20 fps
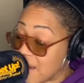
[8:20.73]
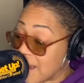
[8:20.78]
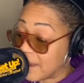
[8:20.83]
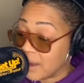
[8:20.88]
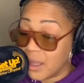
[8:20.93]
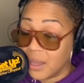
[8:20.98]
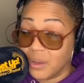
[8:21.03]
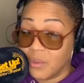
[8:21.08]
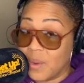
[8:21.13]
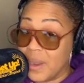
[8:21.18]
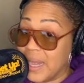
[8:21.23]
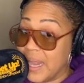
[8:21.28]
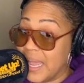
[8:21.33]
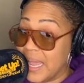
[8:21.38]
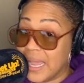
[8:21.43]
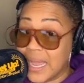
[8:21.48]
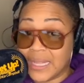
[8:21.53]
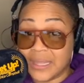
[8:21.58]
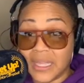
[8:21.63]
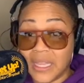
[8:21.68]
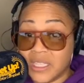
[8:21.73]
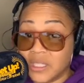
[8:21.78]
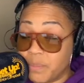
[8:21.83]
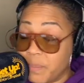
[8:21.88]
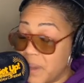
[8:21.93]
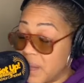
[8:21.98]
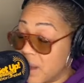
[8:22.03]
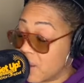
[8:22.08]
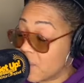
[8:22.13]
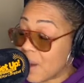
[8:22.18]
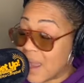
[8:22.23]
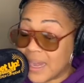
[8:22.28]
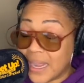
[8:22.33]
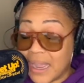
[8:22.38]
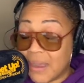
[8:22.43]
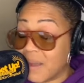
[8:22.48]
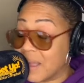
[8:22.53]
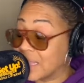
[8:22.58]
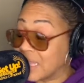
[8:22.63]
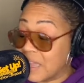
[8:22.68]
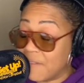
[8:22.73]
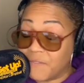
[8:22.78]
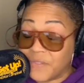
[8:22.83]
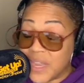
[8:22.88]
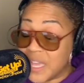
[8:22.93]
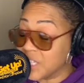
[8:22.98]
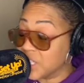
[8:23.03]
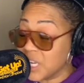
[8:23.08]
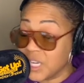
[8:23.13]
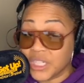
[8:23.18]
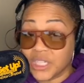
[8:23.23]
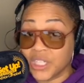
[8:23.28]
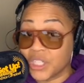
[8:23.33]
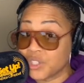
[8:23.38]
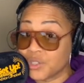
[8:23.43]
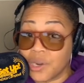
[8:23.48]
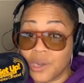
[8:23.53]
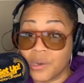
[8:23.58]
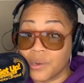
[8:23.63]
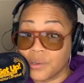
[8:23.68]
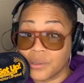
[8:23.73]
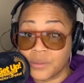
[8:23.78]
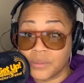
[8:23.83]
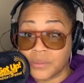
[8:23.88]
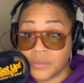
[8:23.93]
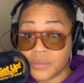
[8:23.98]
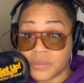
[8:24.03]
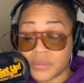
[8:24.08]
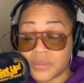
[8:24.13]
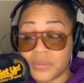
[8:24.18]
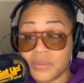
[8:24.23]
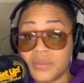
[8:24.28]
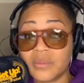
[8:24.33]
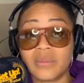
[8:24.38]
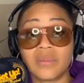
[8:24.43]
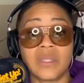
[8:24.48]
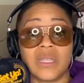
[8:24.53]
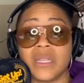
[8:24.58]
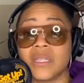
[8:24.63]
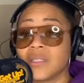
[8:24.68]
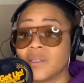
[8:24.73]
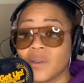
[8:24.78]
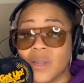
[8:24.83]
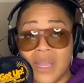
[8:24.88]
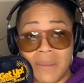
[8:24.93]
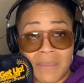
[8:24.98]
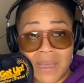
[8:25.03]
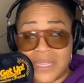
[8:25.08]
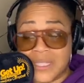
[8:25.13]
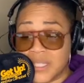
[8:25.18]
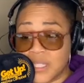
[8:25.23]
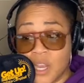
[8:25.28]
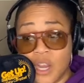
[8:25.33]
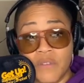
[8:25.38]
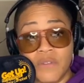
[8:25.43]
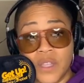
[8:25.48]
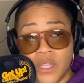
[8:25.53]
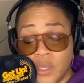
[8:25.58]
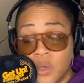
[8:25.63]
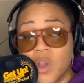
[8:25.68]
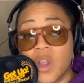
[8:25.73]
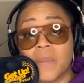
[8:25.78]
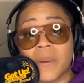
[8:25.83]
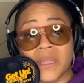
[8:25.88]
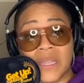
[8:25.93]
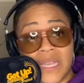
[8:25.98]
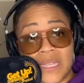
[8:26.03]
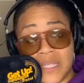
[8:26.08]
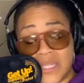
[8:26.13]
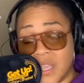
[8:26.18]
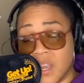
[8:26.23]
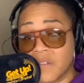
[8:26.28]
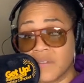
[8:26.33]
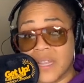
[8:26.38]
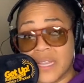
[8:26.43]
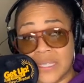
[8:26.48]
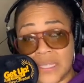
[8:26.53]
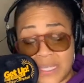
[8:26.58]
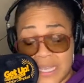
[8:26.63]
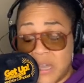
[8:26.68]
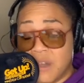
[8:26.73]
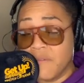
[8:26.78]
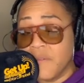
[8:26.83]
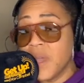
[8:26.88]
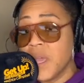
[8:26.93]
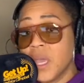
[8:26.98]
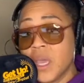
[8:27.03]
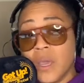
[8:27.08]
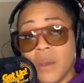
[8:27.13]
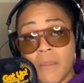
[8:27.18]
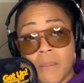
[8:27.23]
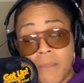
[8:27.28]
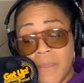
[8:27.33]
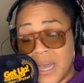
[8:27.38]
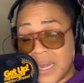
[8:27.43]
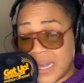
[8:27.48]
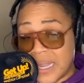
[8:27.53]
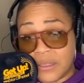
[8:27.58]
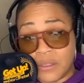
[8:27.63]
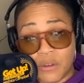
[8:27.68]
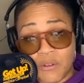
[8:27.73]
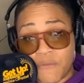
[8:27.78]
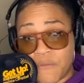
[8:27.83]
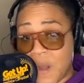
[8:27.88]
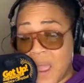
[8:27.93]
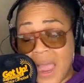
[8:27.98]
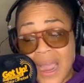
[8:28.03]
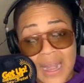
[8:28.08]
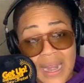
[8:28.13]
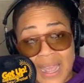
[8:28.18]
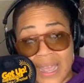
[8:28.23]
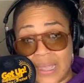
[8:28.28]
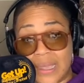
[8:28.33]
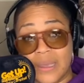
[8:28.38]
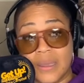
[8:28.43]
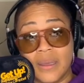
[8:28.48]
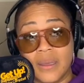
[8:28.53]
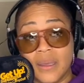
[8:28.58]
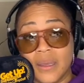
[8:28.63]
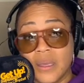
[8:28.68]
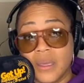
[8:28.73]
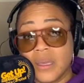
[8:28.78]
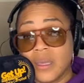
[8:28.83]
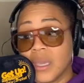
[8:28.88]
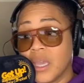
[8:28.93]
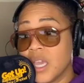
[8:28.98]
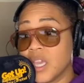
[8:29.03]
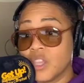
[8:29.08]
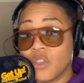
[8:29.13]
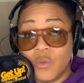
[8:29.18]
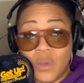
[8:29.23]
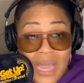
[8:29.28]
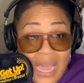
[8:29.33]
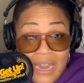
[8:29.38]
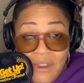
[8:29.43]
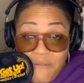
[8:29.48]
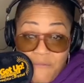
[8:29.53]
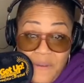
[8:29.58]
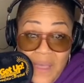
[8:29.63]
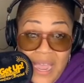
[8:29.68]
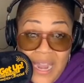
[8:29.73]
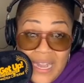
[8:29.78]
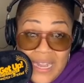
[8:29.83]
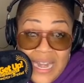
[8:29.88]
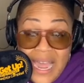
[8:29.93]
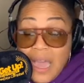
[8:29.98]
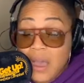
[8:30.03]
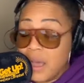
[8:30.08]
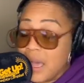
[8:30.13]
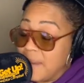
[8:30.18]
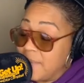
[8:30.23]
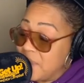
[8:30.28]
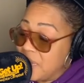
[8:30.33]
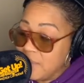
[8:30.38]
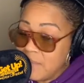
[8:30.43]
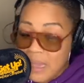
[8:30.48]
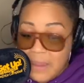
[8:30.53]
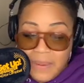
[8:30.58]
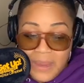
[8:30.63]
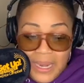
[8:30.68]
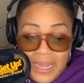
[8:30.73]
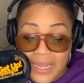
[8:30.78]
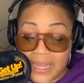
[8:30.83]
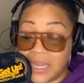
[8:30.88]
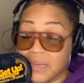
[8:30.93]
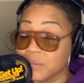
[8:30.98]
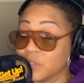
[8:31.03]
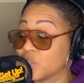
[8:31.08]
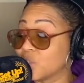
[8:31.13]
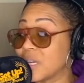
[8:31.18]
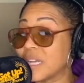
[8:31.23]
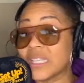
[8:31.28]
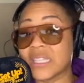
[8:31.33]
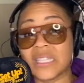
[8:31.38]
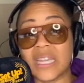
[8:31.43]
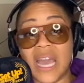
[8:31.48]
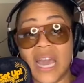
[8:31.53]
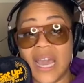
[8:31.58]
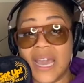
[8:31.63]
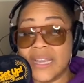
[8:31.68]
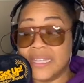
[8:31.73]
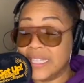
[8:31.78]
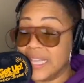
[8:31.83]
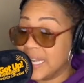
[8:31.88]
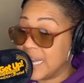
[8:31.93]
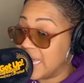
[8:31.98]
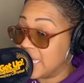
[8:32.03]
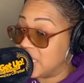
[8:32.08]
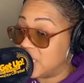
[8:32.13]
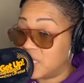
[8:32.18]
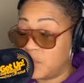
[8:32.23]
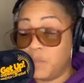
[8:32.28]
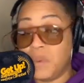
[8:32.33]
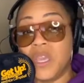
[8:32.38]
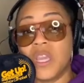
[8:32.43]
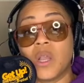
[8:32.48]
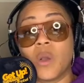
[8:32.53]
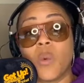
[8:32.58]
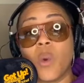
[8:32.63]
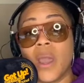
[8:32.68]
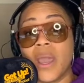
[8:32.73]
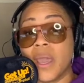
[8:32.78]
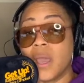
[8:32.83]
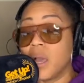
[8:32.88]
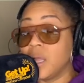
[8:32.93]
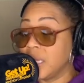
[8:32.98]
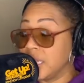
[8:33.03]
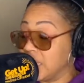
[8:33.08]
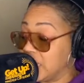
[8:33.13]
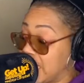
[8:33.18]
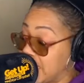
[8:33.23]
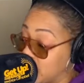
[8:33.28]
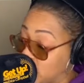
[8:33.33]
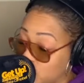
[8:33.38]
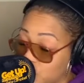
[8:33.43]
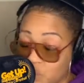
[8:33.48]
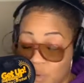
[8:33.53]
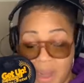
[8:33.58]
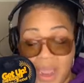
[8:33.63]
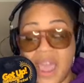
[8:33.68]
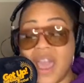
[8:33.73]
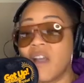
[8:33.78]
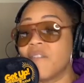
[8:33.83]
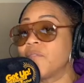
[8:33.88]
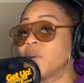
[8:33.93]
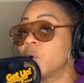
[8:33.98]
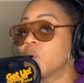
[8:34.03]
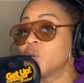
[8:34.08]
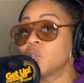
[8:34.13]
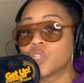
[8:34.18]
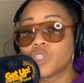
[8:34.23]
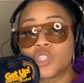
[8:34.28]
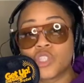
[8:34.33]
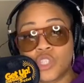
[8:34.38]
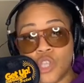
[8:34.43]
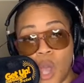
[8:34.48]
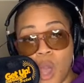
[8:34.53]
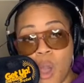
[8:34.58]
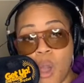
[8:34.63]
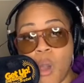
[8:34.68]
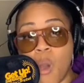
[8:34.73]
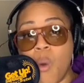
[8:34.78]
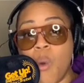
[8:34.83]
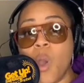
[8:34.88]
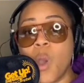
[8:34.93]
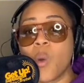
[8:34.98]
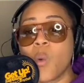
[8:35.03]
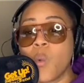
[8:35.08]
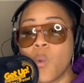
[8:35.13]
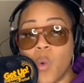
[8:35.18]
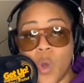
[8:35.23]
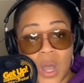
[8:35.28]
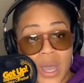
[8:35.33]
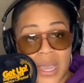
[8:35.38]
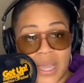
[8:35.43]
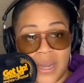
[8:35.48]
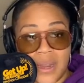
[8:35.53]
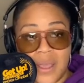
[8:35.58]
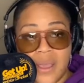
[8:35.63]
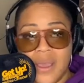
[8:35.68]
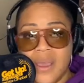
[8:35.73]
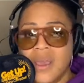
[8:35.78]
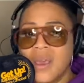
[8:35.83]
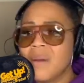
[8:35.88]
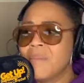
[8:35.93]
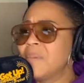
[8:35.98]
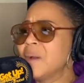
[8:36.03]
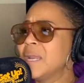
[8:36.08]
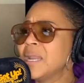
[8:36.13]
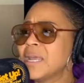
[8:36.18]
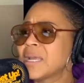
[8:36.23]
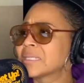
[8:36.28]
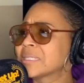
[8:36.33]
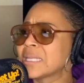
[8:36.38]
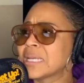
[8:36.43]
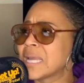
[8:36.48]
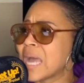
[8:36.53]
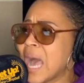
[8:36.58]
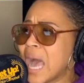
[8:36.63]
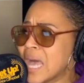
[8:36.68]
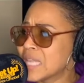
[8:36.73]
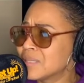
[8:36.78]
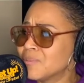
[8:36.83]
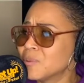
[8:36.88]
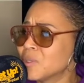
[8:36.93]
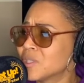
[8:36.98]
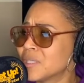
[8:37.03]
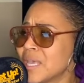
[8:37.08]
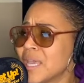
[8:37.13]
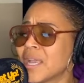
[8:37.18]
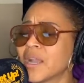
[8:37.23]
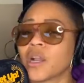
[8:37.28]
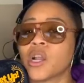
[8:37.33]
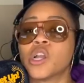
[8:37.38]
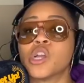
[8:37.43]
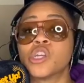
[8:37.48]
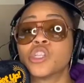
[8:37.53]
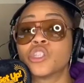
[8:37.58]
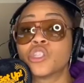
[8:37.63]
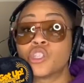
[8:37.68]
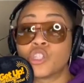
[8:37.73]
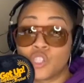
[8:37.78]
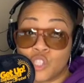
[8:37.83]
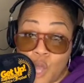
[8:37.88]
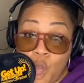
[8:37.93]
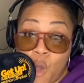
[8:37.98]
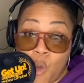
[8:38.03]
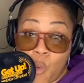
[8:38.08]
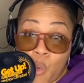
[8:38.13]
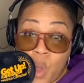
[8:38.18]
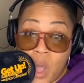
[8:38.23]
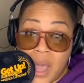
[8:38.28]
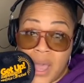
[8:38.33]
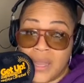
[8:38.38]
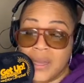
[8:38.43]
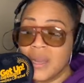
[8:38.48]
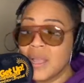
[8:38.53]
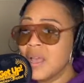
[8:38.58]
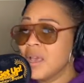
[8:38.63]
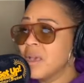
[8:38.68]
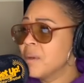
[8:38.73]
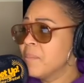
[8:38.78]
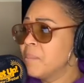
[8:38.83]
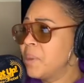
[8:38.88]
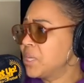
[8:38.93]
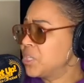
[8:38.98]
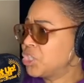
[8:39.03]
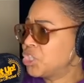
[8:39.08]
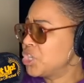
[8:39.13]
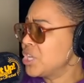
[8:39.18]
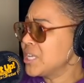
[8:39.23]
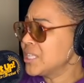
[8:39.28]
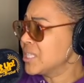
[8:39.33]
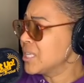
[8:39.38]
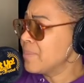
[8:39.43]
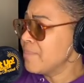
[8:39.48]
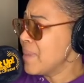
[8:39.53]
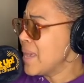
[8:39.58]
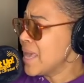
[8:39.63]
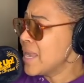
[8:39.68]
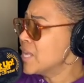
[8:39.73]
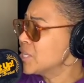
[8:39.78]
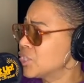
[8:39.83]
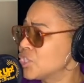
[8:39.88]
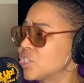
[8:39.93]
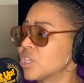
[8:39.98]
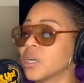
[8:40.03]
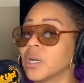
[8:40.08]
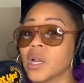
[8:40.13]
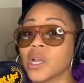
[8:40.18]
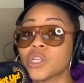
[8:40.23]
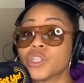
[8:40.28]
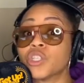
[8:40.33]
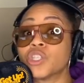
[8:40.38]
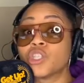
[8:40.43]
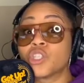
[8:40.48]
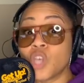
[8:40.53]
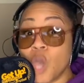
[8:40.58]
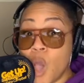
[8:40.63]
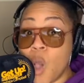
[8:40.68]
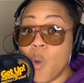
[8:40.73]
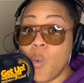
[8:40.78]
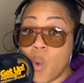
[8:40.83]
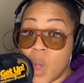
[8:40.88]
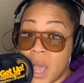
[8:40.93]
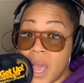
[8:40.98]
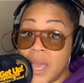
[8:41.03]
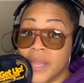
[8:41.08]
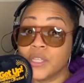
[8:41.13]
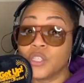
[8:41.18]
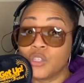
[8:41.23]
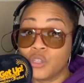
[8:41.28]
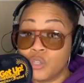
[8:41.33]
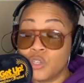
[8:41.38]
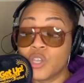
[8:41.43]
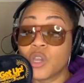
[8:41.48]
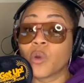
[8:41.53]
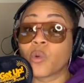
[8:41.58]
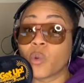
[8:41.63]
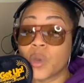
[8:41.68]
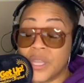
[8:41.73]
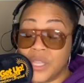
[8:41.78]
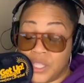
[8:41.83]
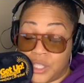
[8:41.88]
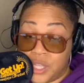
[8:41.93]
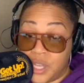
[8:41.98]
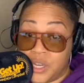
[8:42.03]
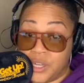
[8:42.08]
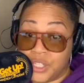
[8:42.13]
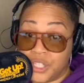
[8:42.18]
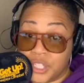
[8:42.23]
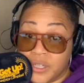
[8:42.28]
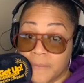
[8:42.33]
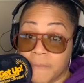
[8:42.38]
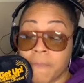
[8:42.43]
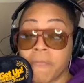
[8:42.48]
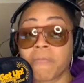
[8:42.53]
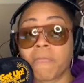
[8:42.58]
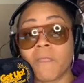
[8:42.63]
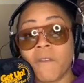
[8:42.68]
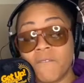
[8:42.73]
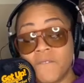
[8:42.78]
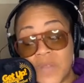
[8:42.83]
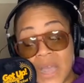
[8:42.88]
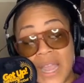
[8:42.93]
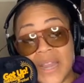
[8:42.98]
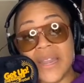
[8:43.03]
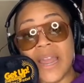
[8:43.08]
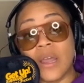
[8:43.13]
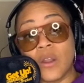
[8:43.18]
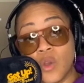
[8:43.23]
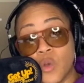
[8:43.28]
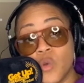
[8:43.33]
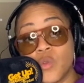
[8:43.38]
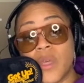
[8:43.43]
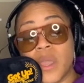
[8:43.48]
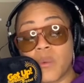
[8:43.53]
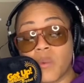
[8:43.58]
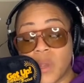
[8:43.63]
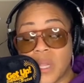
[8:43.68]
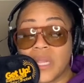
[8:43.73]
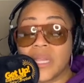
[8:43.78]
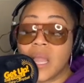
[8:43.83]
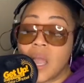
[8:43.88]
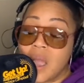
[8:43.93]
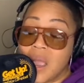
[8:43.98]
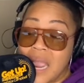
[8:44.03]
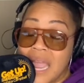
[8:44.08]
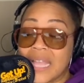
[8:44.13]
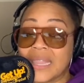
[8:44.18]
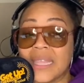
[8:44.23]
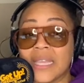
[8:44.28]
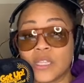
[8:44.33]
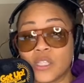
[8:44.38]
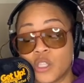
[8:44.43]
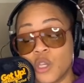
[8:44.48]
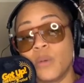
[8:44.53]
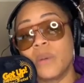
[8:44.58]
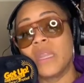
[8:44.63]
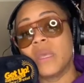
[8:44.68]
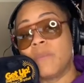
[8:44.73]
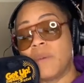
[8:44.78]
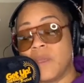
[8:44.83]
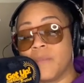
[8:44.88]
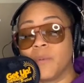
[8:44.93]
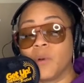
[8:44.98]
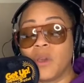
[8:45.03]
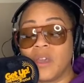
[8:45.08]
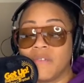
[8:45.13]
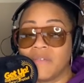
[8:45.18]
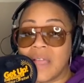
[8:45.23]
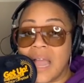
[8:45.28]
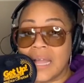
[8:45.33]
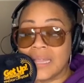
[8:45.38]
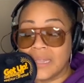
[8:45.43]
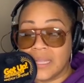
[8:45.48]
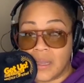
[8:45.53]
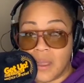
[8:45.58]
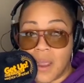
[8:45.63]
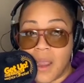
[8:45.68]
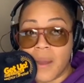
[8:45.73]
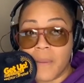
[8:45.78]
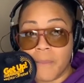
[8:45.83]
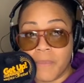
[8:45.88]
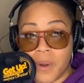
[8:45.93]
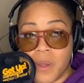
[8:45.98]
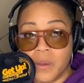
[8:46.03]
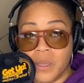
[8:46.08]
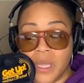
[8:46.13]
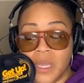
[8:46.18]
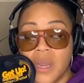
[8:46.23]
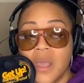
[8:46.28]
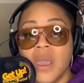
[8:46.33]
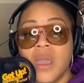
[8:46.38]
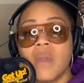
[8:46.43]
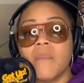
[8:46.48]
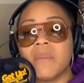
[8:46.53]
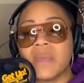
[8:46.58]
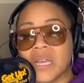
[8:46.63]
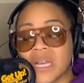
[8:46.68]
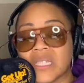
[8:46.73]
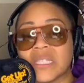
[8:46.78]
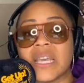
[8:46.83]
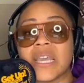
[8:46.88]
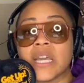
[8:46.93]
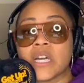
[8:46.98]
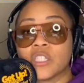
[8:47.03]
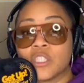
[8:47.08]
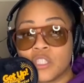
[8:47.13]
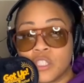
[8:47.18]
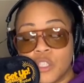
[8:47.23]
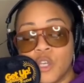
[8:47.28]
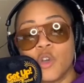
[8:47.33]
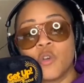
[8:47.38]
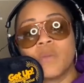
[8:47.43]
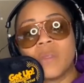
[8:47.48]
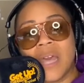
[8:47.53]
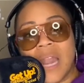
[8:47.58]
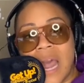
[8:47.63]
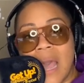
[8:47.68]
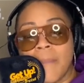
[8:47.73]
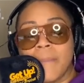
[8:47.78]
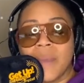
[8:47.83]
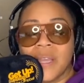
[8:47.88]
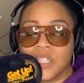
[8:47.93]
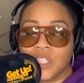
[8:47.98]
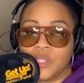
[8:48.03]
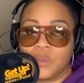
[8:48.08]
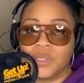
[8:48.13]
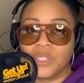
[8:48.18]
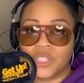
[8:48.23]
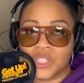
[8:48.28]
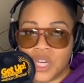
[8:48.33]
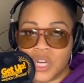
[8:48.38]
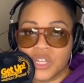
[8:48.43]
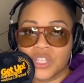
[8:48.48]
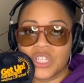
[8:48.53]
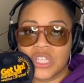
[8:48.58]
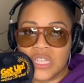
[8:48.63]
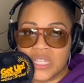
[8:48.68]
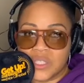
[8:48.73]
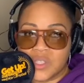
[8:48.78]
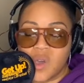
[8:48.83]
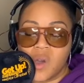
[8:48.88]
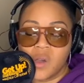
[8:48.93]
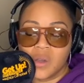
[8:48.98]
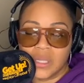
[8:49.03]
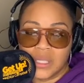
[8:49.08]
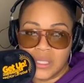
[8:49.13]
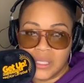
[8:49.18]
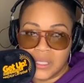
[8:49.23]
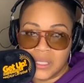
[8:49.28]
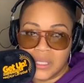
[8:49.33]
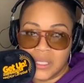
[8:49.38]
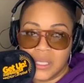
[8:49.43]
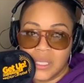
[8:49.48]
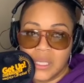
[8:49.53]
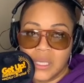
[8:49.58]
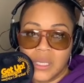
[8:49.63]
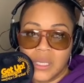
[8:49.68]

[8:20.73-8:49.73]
right all the way. They ain't got their spirit right. They ain't got their flesh under control. So they may serve the Lord, but they serve themselves Monday through Friday. And you got to find out. I mean, maybe they come dress nice and they speak well and they travel. So what? But he's a gospel singer. So what? But she's a minister. So what? Do your research. Find out who they really are. I think too many people have gotten their heart broken because they assume that I met you in church. It's all good.